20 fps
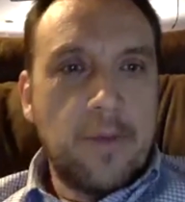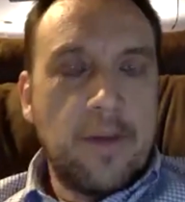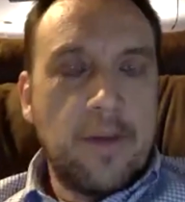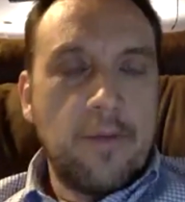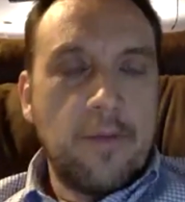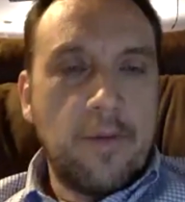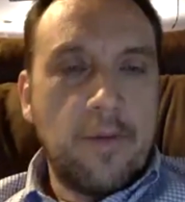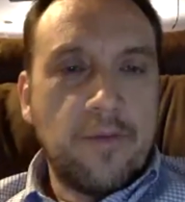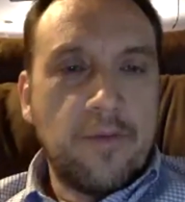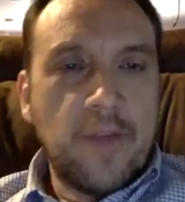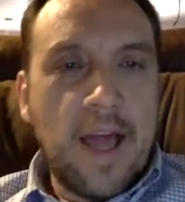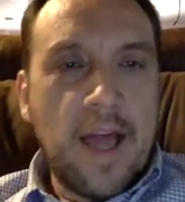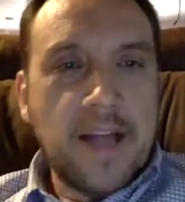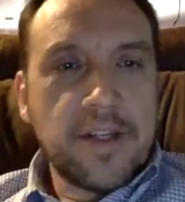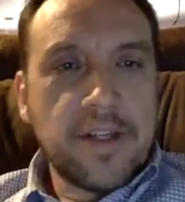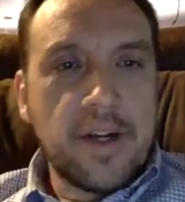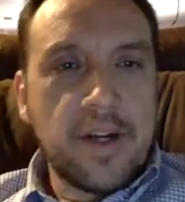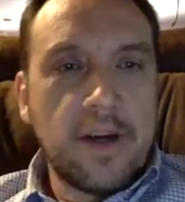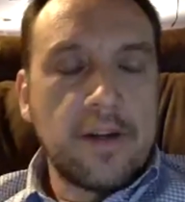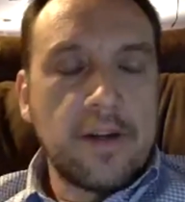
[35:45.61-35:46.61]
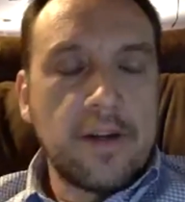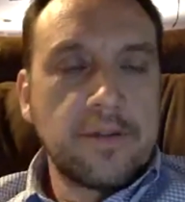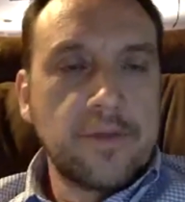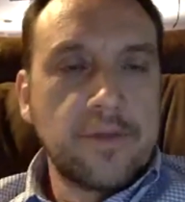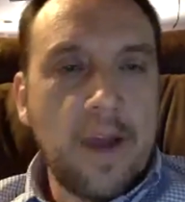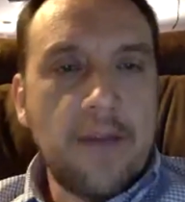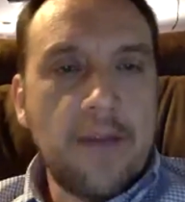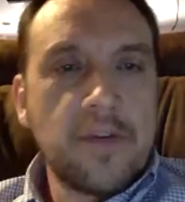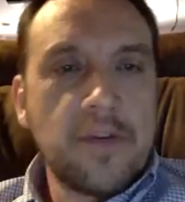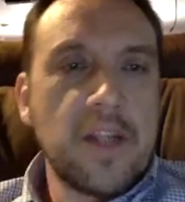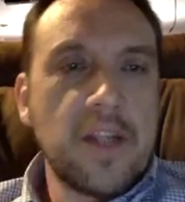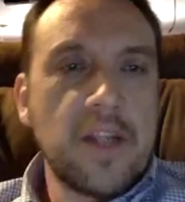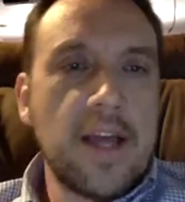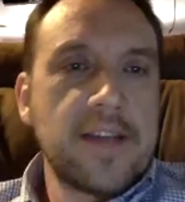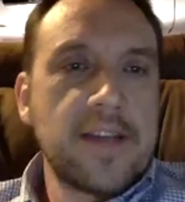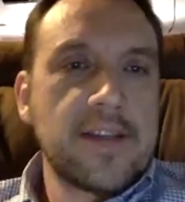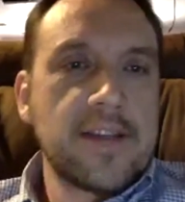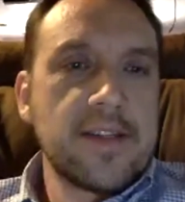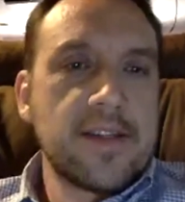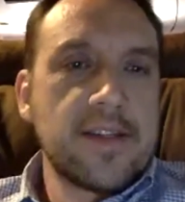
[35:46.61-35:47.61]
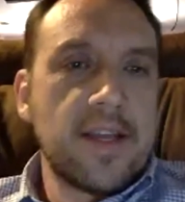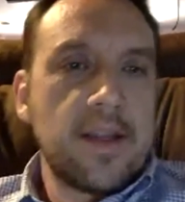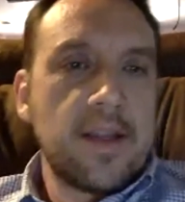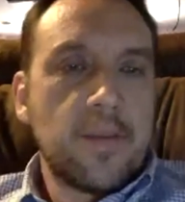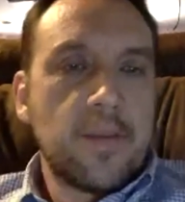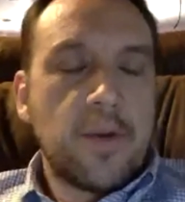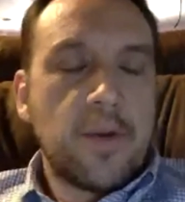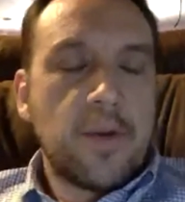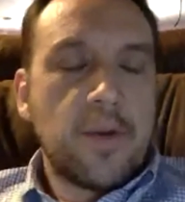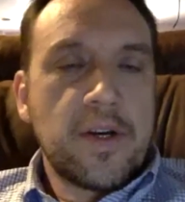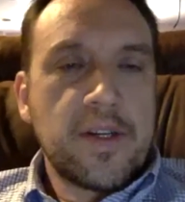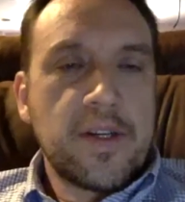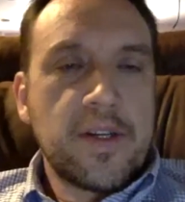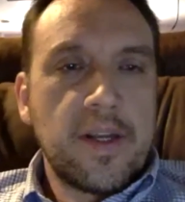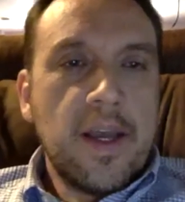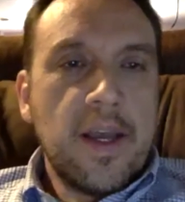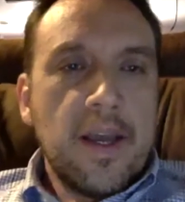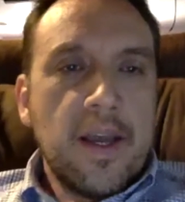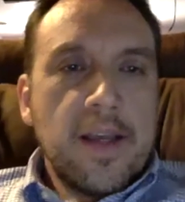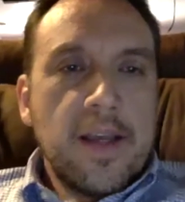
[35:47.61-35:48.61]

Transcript: We flash our driver's license, and the person